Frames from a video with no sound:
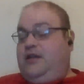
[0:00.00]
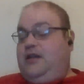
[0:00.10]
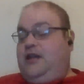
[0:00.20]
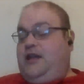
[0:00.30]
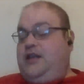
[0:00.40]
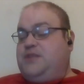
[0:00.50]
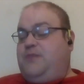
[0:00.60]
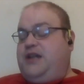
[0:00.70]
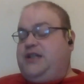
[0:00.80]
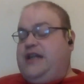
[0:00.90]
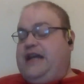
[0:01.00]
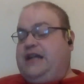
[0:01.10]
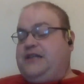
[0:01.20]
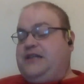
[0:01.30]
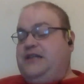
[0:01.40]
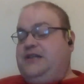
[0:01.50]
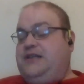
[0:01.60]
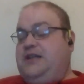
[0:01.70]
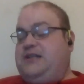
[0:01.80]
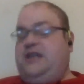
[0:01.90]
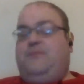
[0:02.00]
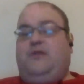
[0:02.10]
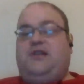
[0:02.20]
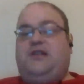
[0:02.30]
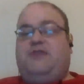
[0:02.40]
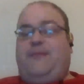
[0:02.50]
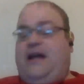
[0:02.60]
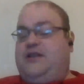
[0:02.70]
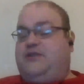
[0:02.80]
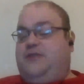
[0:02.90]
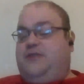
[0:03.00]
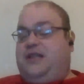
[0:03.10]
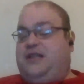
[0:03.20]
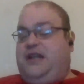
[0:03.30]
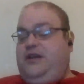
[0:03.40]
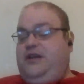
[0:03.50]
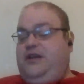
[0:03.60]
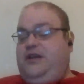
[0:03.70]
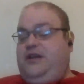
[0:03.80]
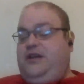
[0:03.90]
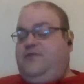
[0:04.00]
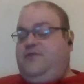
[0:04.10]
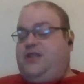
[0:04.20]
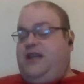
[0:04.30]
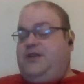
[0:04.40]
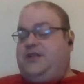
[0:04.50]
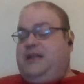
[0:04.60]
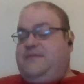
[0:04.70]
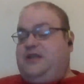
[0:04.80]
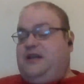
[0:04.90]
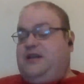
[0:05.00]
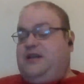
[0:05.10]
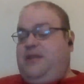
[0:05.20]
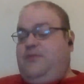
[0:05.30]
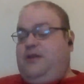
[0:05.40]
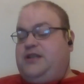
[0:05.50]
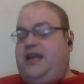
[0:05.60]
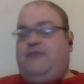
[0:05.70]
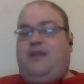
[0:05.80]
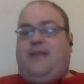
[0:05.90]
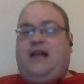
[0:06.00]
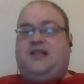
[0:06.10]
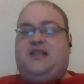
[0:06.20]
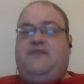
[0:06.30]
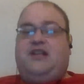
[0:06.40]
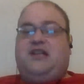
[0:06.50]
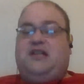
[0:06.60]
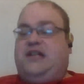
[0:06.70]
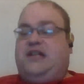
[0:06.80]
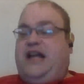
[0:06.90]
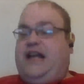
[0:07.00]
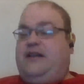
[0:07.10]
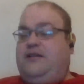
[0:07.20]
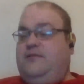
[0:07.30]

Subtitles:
Ingus Brazidakis, 16.6 rebounds, 3 steals. Xavier Simpson, 10 points, 8 rebounds, 7 assists tonight.